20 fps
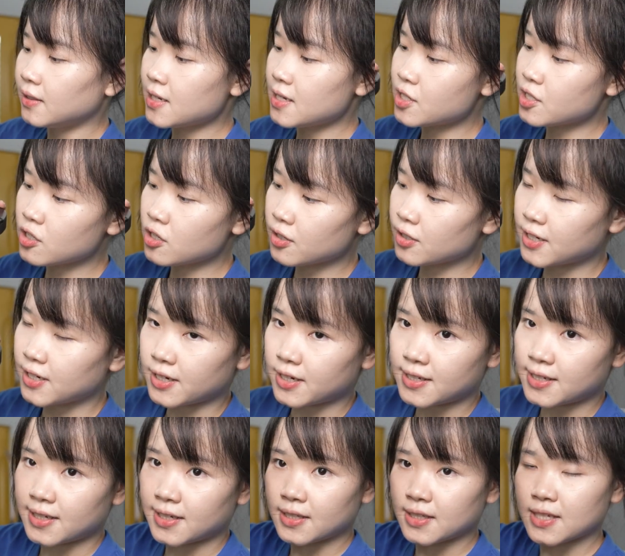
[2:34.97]
These
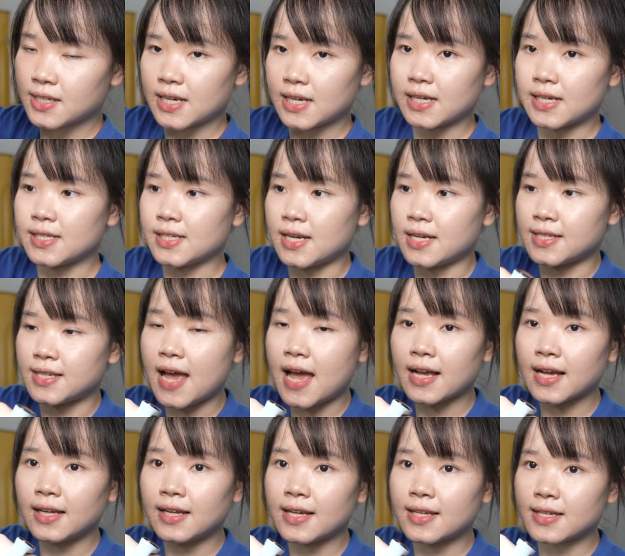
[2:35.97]
notches act as air
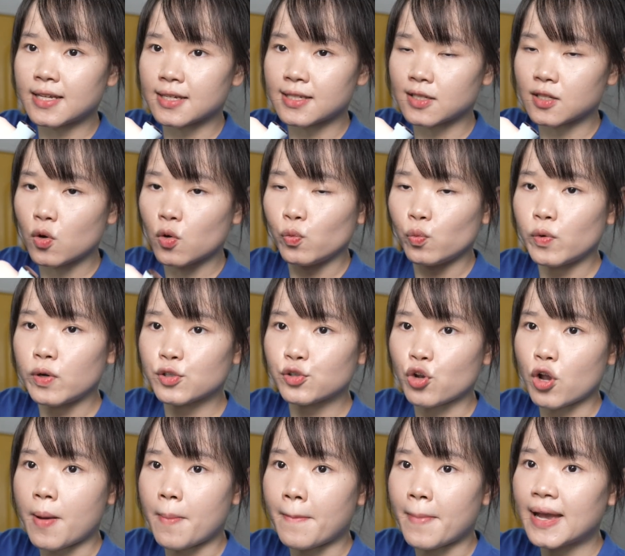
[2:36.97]
collectors, which
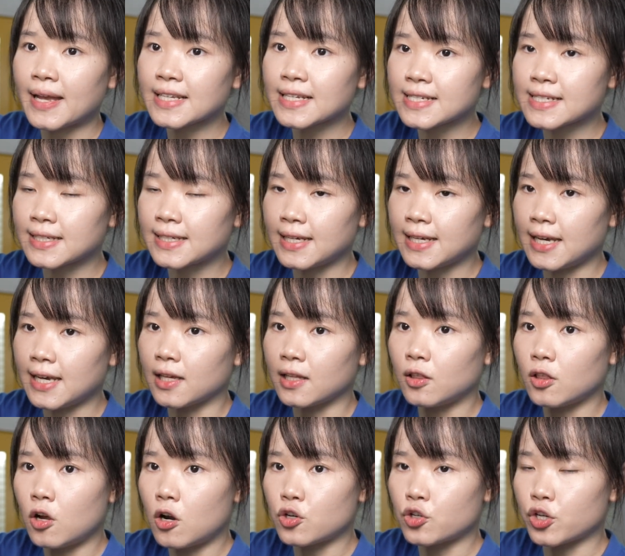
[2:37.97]
tremendously
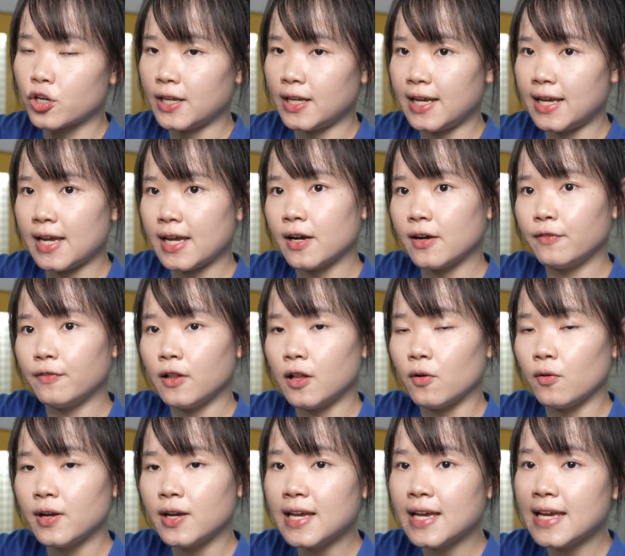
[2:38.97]
enlarge the airflow,